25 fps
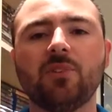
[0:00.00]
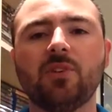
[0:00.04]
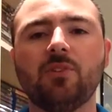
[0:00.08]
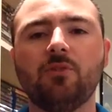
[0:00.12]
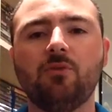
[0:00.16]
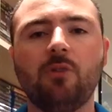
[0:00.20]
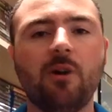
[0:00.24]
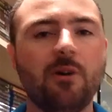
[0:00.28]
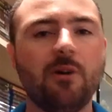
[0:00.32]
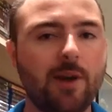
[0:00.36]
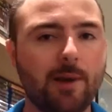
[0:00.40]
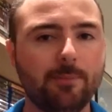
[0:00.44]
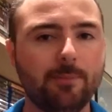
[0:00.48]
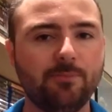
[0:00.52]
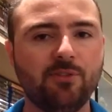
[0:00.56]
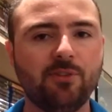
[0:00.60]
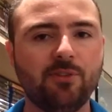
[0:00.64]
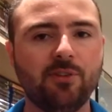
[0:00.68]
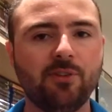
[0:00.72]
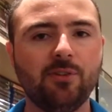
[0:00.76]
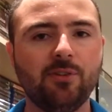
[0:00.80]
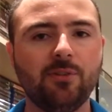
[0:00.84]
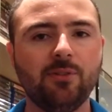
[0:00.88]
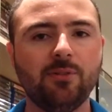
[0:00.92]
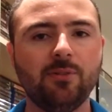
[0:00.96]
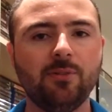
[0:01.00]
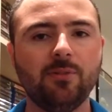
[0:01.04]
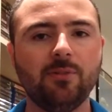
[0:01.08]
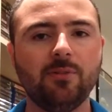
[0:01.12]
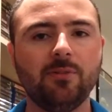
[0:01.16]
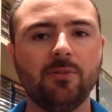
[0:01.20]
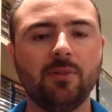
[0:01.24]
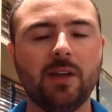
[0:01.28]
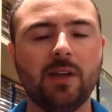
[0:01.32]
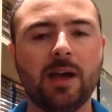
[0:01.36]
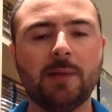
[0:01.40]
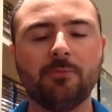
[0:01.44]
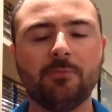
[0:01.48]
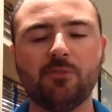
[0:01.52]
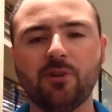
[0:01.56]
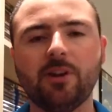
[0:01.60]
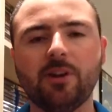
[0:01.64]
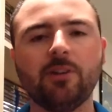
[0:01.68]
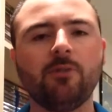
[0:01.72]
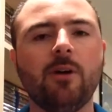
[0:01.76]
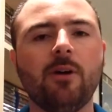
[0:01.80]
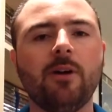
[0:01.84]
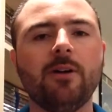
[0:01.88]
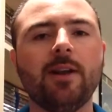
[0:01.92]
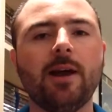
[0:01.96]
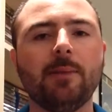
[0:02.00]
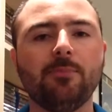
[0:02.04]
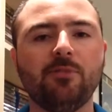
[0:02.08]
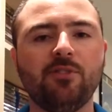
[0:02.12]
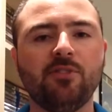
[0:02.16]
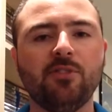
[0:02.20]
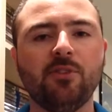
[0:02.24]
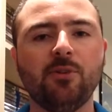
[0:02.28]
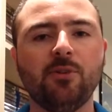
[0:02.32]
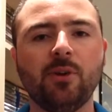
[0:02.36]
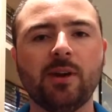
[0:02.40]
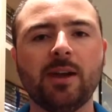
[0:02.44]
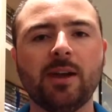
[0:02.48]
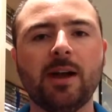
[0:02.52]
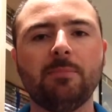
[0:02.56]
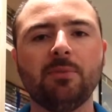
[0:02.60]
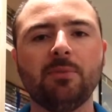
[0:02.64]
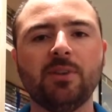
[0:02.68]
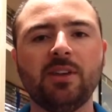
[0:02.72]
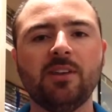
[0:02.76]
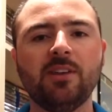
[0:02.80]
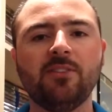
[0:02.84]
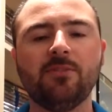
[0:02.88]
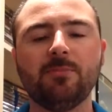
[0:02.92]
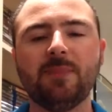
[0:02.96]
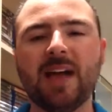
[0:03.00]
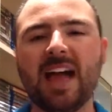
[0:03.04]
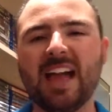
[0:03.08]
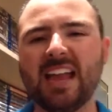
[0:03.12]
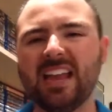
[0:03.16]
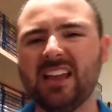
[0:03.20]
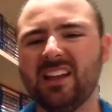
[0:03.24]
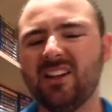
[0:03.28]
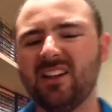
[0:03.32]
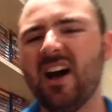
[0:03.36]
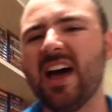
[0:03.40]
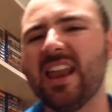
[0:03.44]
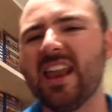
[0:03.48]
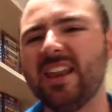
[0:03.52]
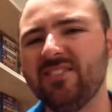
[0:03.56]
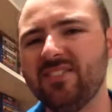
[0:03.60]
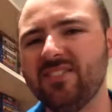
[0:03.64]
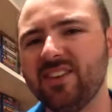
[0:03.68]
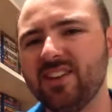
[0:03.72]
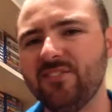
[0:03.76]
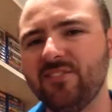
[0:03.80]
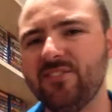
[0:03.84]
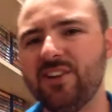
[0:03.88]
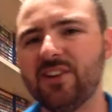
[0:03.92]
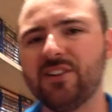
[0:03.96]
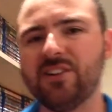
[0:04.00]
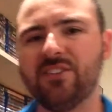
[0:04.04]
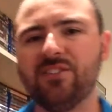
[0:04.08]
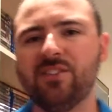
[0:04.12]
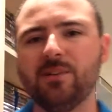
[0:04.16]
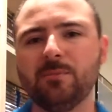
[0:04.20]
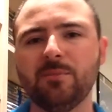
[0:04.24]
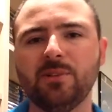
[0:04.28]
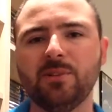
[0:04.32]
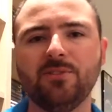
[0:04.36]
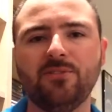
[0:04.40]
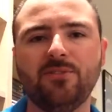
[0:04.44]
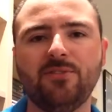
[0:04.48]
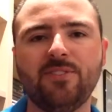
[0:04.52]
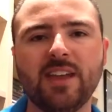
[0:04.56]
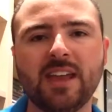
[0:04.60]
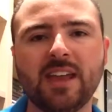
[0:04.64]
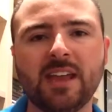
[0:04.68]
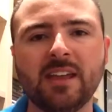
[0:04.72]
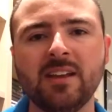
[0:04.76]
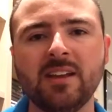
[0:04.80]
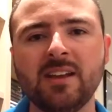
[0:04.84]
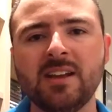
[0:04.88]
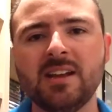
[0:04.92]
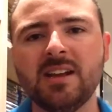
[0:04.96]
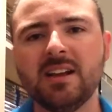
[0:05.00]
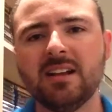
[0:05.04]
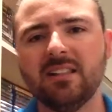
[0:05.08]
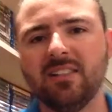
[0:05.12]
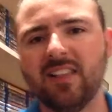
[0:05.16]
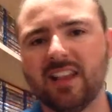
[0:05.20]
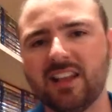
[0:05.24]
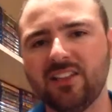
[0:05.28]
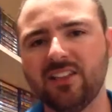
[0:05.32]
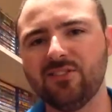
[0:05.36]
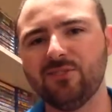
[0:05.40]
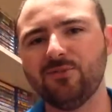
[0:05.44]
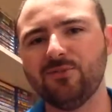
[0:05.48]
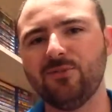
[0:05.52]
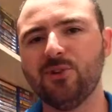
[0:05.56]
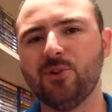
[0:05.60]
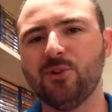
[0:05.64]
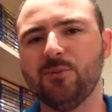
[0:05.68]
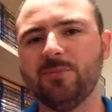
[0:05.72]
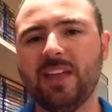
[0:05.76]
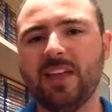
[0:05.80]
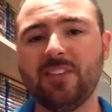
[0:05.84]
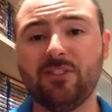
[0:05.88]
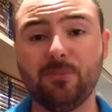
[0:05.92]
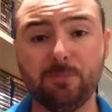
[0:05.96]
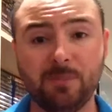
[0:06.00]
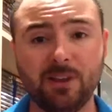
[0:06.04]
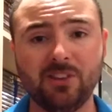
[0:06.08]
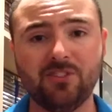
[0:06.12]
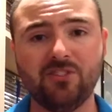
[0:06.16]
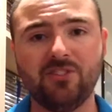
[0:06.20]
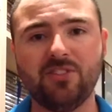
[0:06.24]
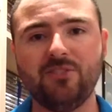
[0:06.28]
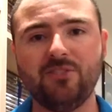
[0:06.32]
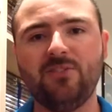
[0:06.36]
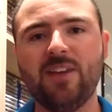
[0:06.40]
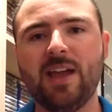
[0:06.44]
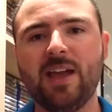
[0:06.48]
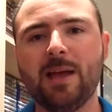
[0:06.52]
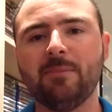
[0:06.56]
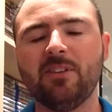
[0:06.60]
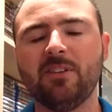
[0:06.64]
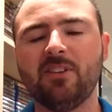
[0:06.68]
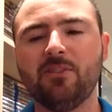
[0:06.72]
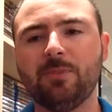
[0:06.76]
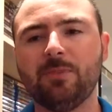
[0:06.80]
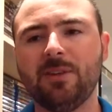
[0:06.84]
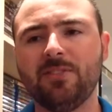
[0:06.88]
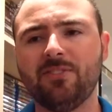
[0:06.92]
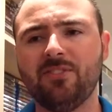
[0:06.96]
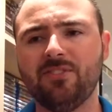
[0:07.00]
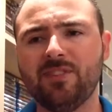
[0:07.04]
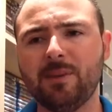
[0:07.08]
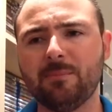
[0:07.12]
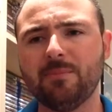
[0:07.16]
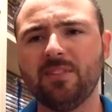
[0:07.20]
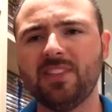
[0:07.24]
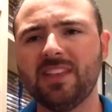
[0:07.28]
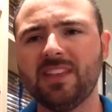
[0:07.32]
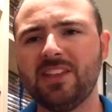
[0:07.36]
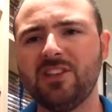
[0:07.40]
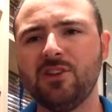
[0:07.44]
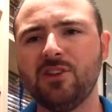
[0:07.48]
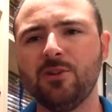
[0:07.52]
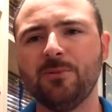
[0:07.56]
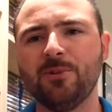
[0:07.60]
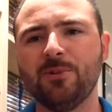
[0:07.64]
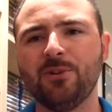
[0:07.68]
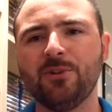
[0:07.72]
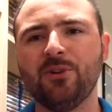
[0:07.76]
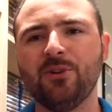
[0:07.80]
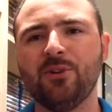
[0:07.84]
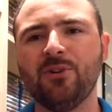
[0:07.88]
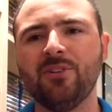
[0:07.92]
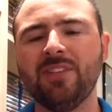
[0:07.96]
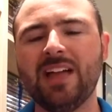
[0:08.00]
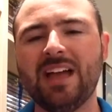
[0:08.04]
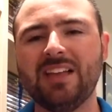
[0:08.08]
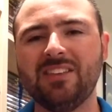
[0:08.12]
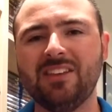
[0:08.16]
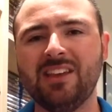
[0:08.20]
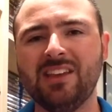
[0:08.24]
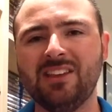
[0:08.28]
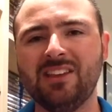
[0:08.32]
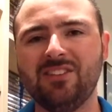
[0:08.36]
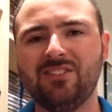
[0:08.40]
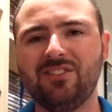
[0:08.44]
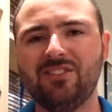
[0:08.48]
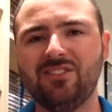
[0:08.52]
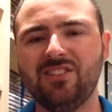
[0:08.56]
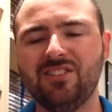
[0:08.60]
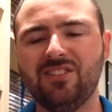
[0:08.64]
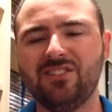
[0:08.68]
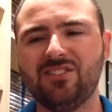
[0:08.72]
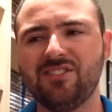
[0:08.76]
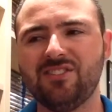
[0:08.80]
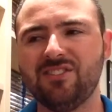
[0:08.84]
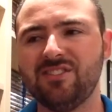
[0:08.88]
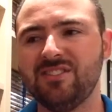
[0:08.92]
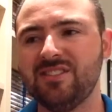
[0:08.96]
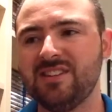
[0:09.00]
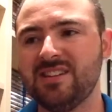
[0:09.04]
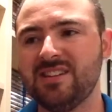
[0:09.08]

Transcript: Grown Ups 2 a couple years back, it kind of did a very similar thing. Like, it's a film that's pitched to families, but some of the humour and all that is just